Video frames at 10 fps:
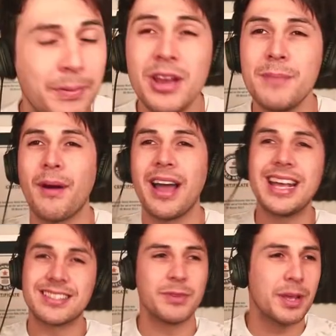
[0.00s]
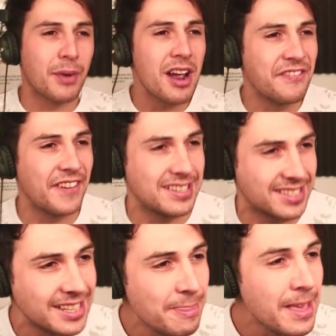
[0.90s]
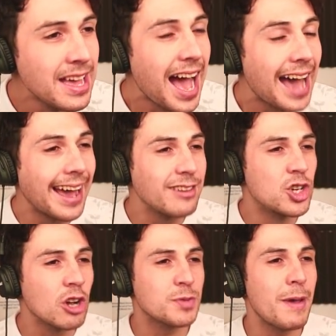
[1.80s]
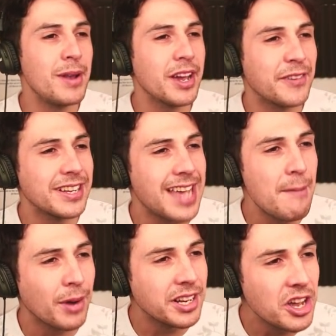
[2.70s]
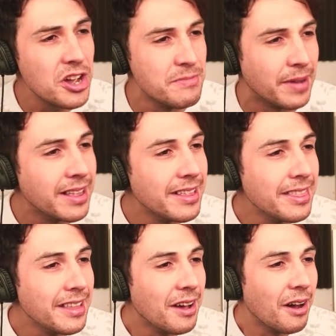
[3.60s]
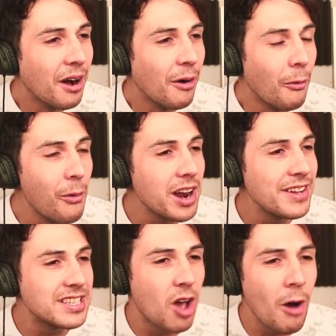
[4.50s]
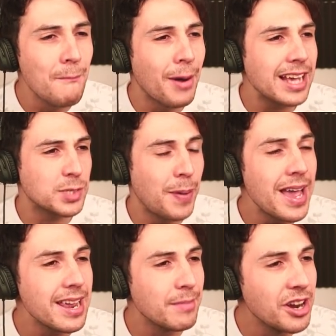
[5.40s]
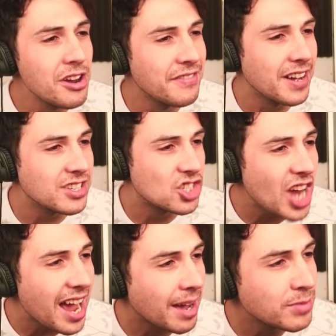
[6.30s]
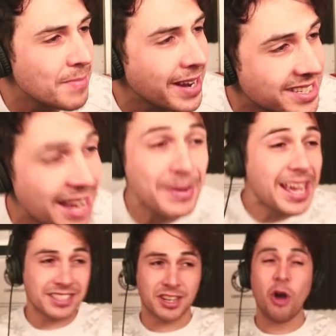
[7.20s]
Pewdiepie hits him with a bro fist. And now Josh may be looking for the Temple of Doom. One of his complex pinning manoeuvres. Jack comes to make the save, but he gets